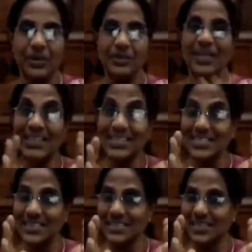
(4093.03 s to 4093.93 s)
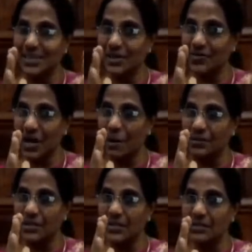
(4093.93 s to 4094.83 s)
That is the theory of
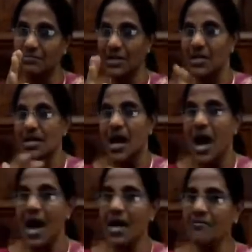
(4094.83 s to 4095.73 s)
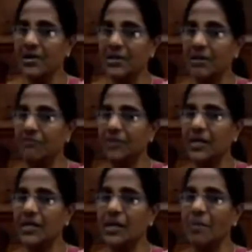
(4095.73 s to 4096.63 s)
capitalism. I will
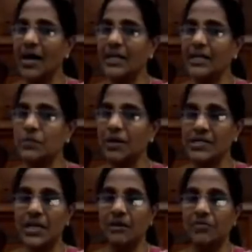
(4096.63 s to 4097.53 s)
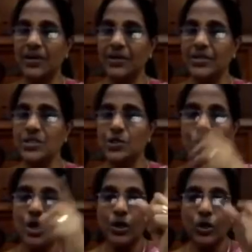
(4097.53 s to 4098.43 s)
definitely manage my self-interest.
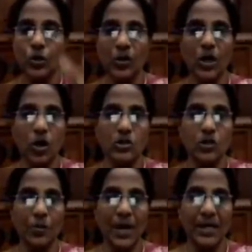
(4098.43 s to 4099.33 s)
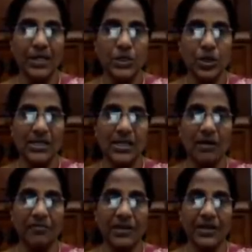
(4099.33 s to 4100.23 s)
You will also manage your
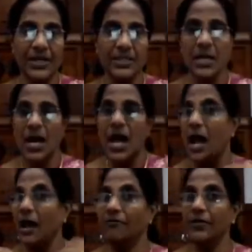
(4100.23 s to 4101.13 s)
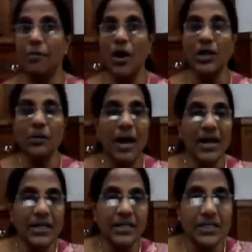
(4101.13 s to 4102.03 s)
self-interest. Everybody
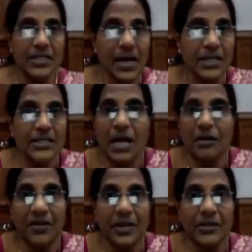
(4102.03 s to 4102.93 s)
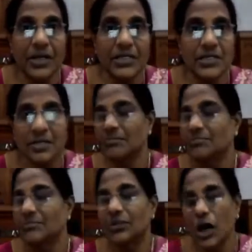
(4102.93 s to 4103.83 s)
manages their self-interest.
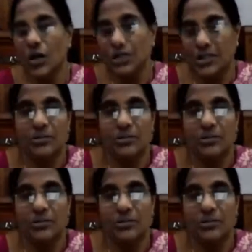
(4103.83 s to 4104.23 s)
Good.